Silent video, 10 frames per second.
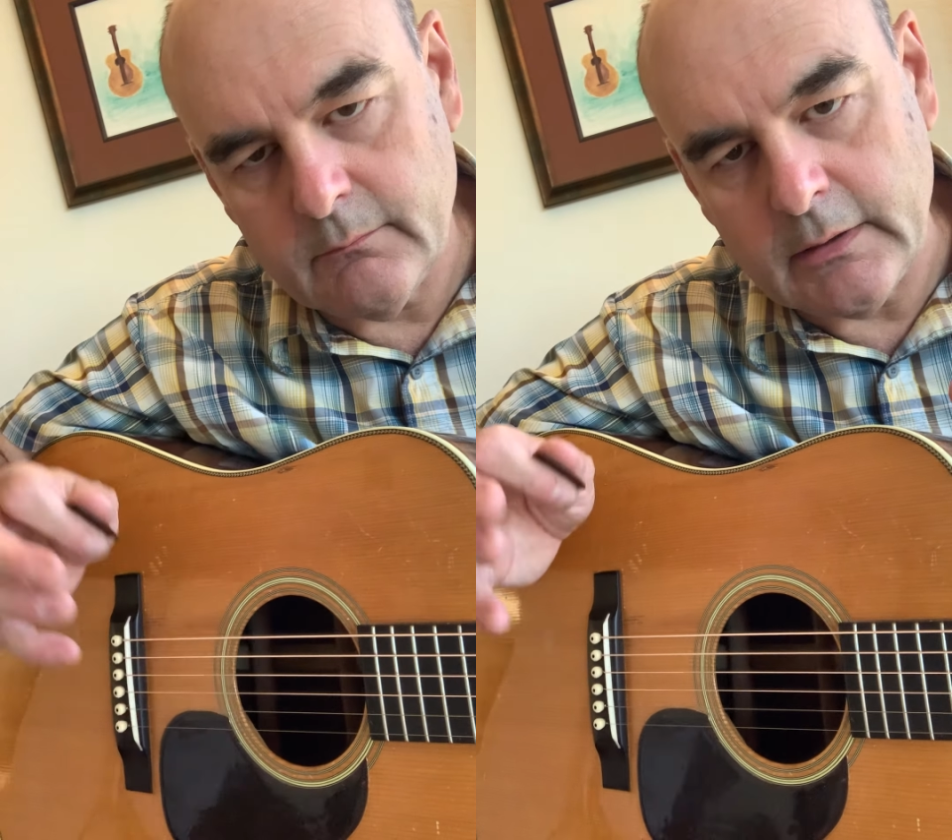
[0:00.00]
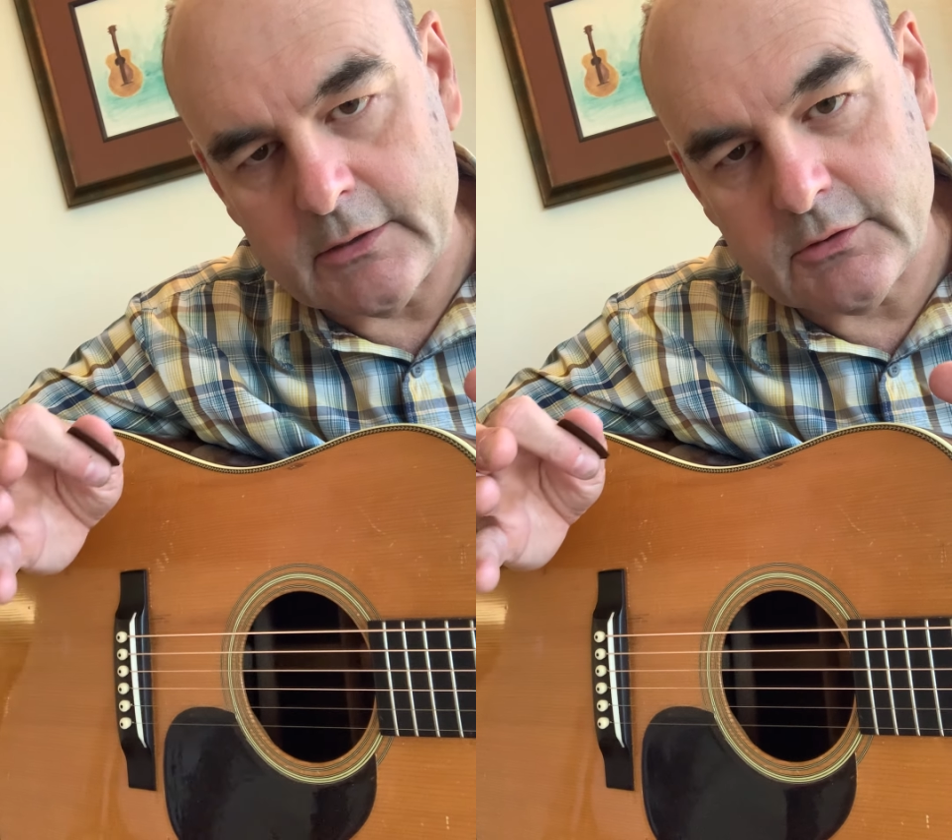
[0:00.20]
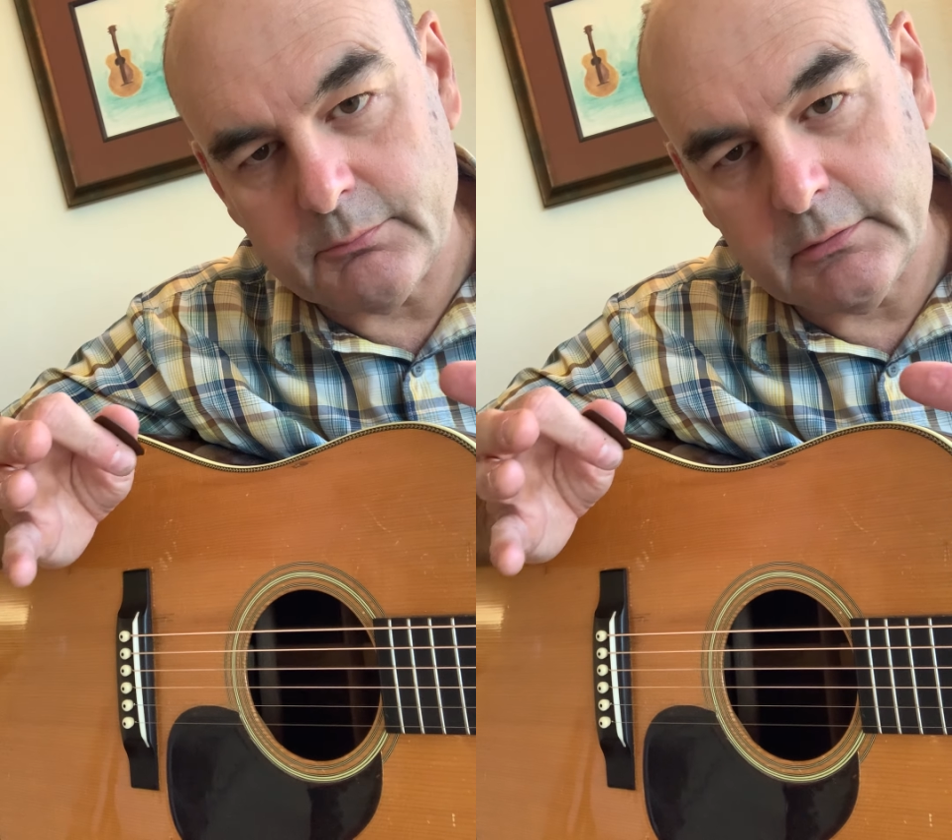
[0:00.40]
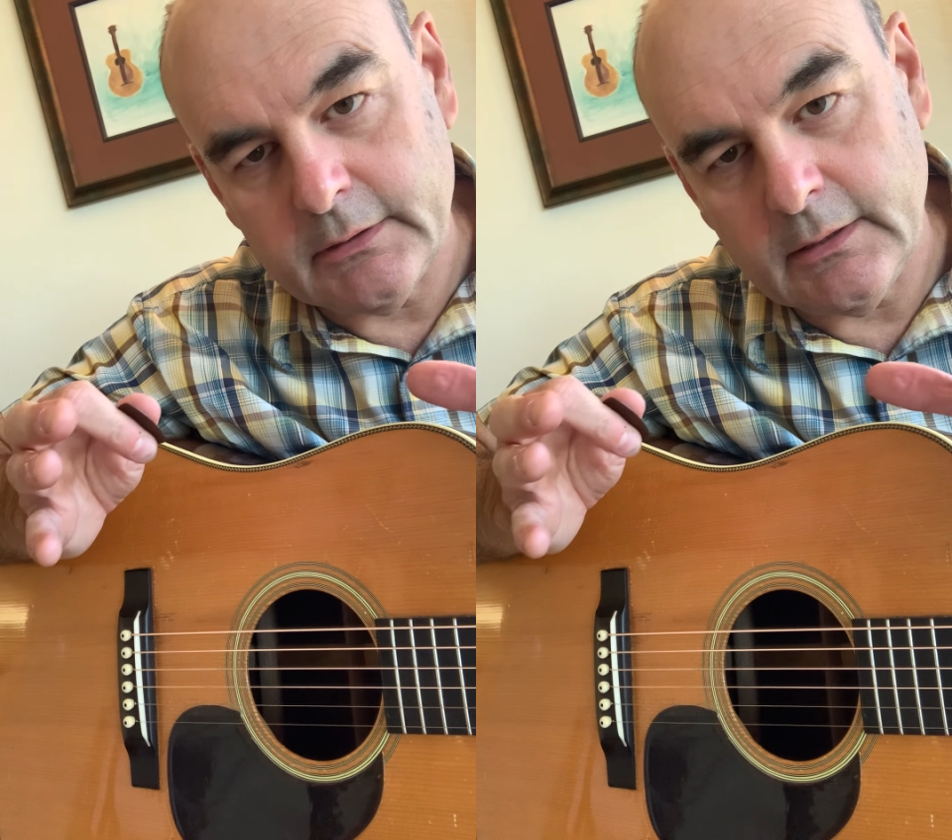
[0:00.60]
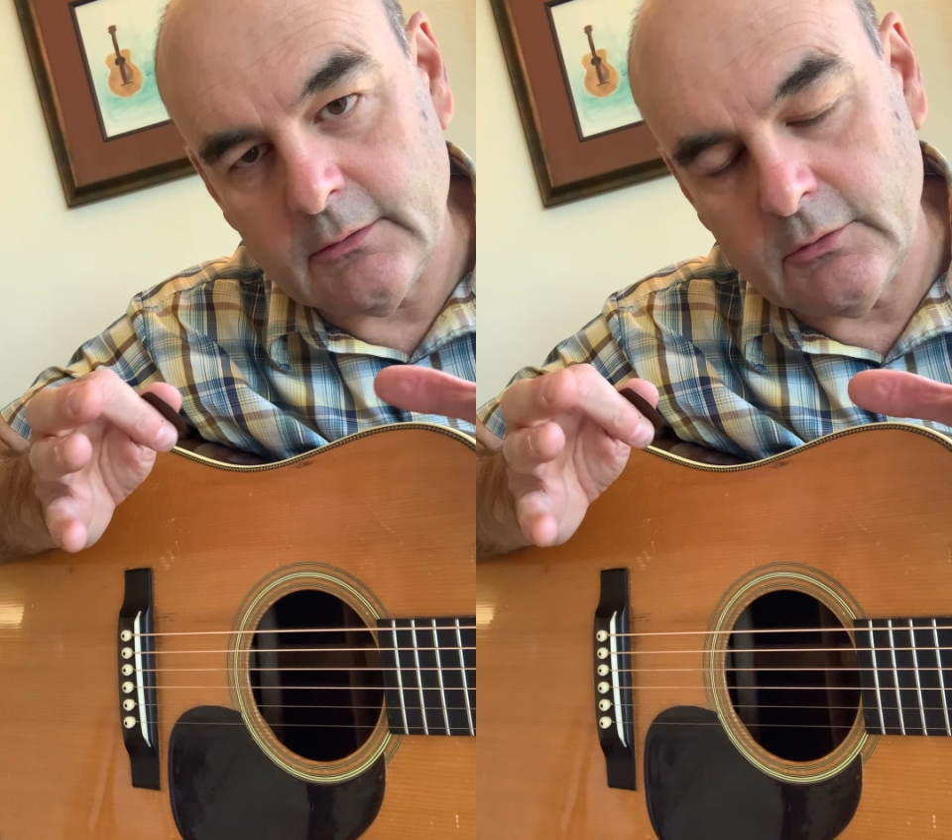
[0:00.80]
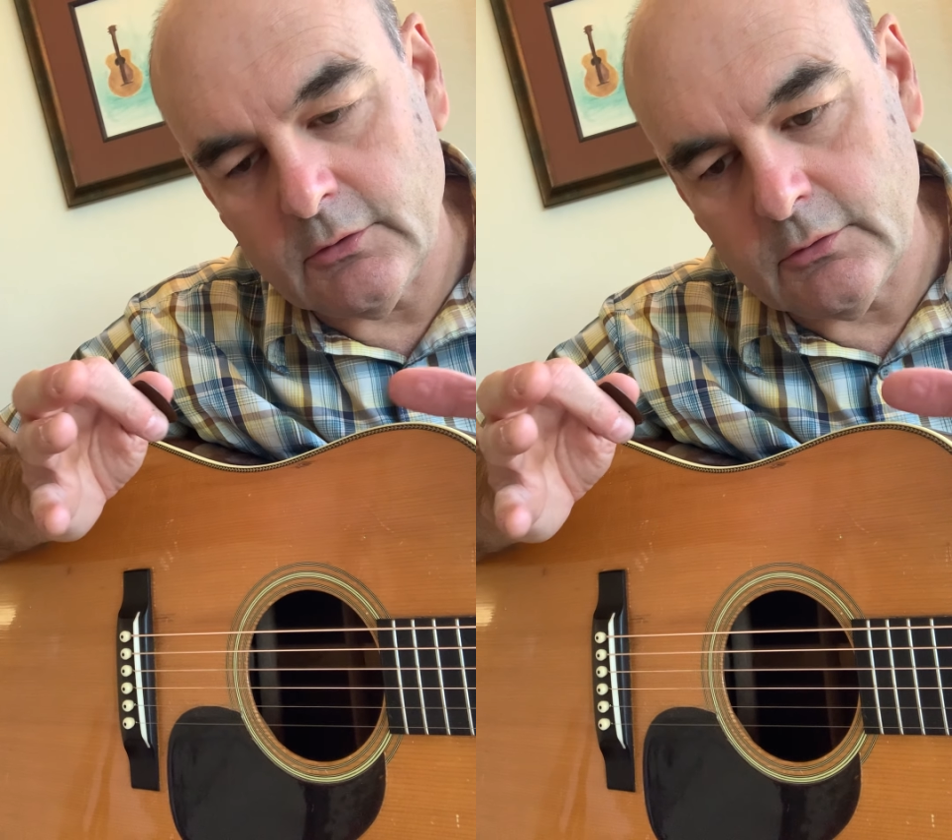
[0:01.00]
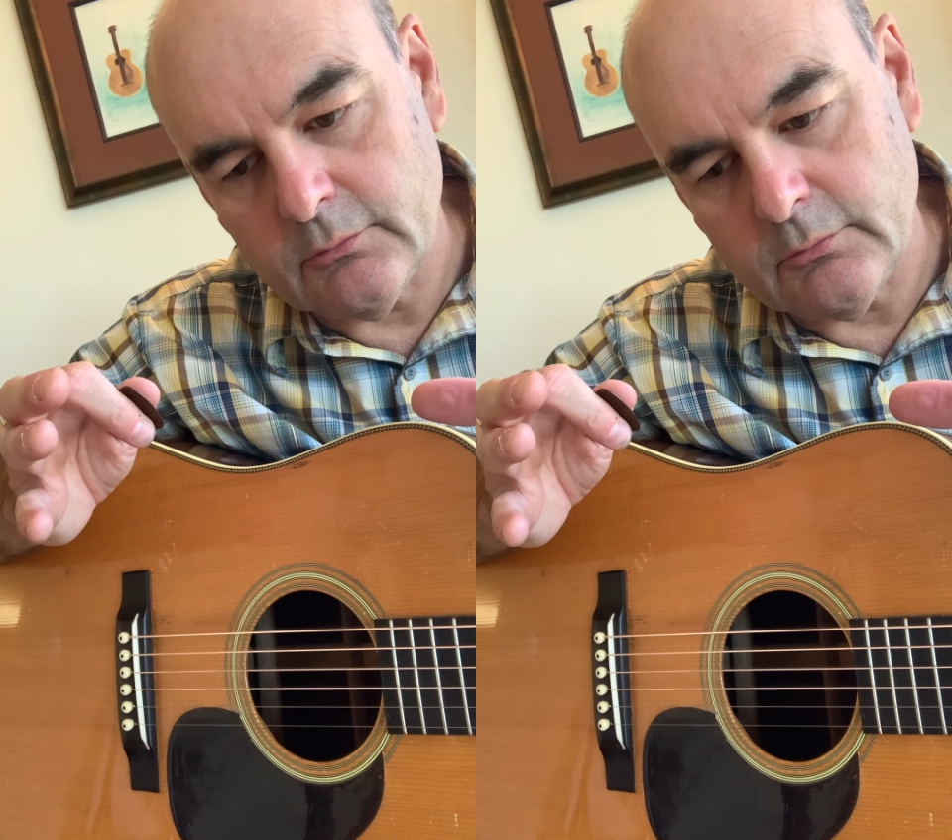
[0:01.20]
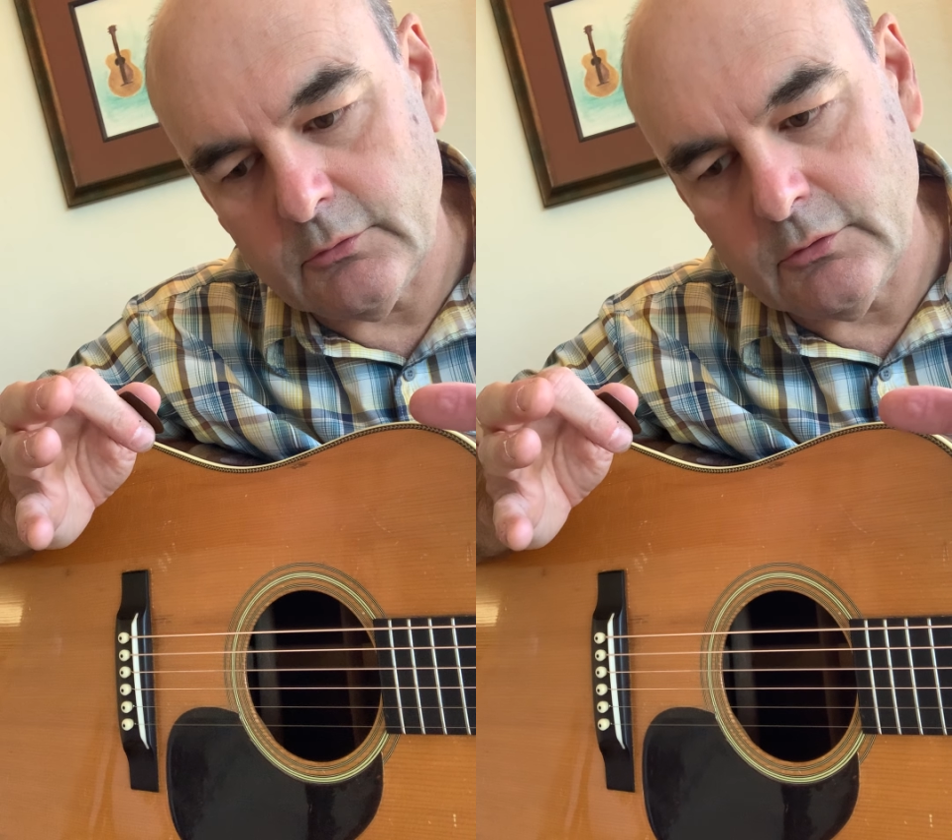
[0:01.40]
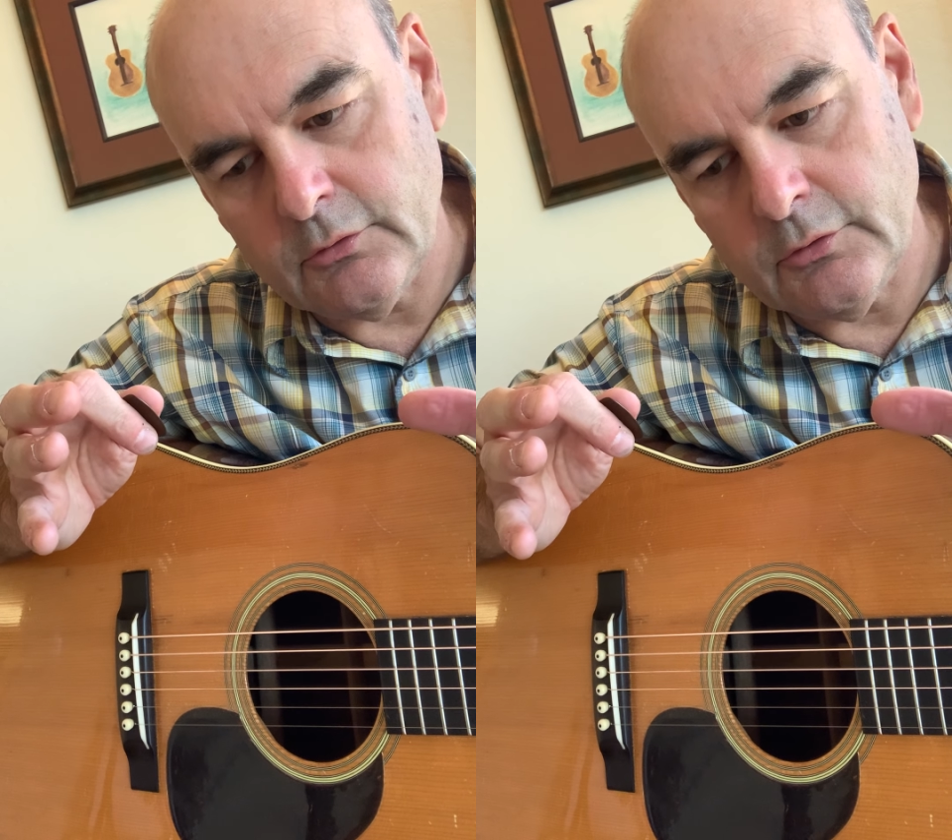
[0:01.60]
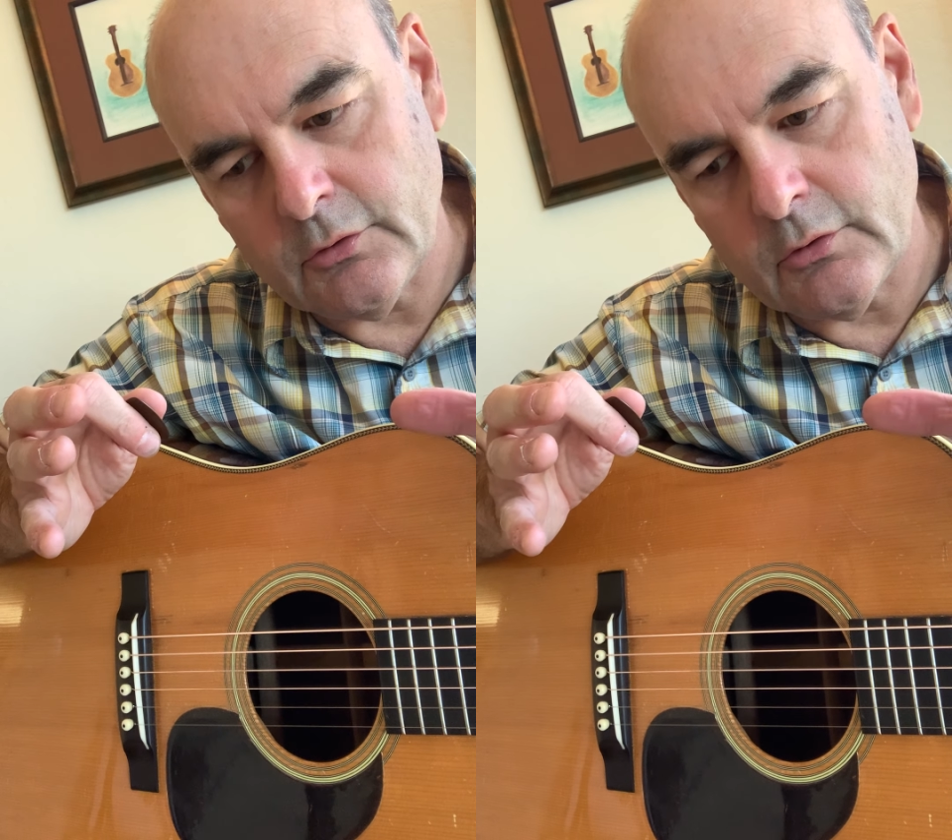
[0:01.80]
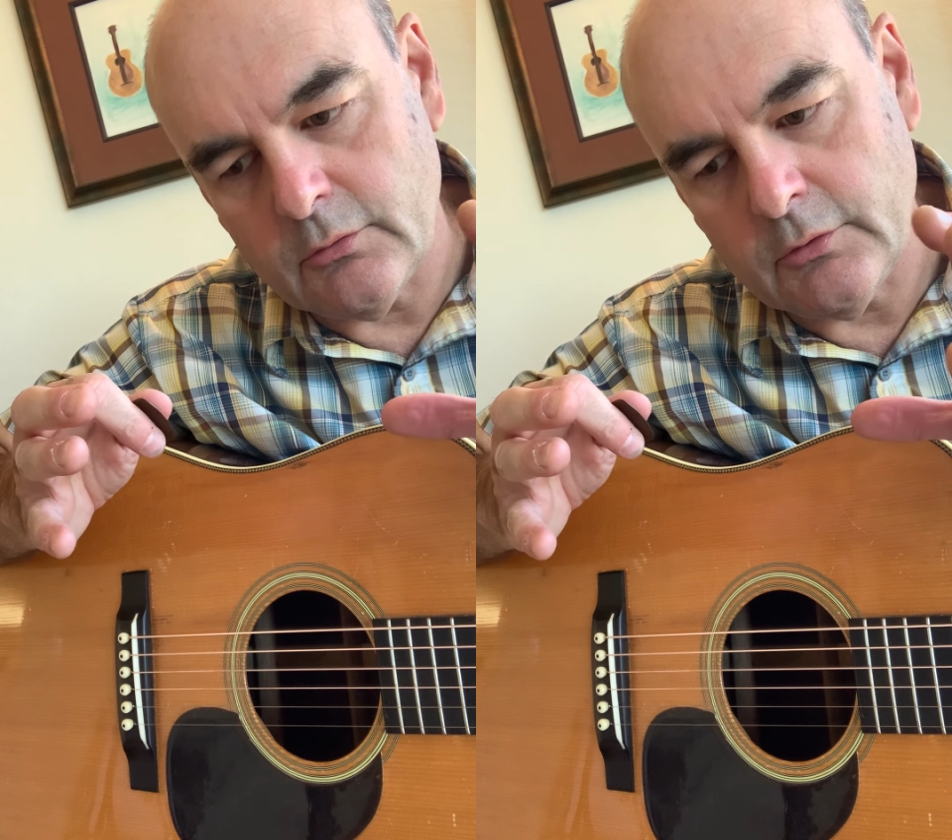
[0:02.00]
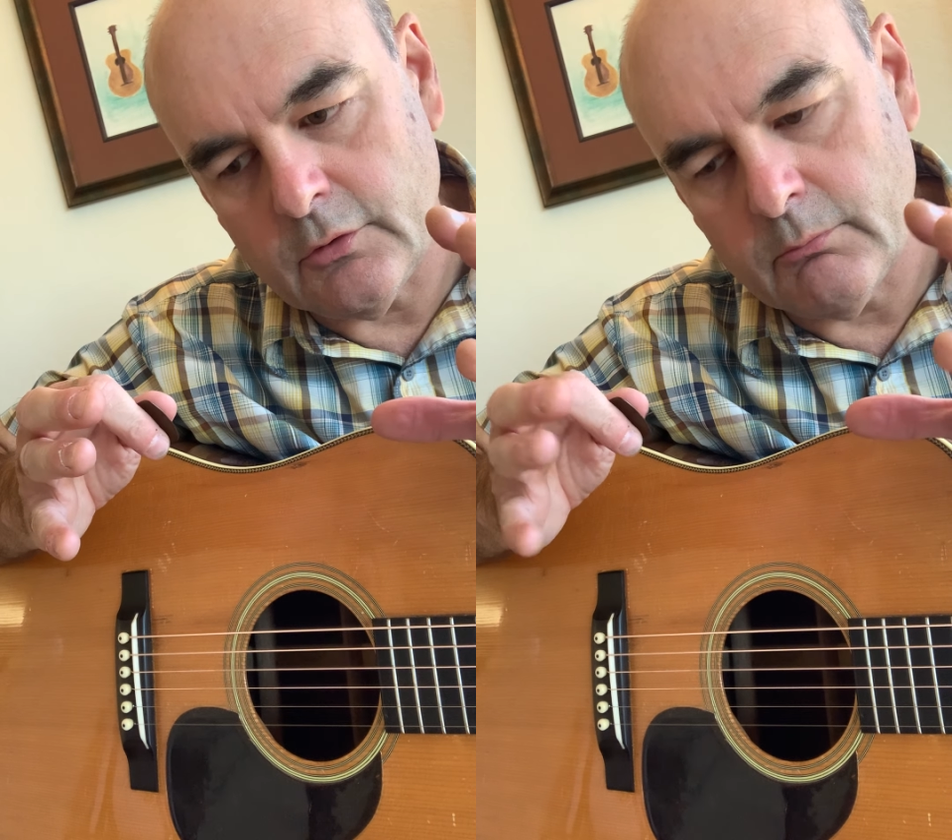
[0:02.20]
as you're playing, your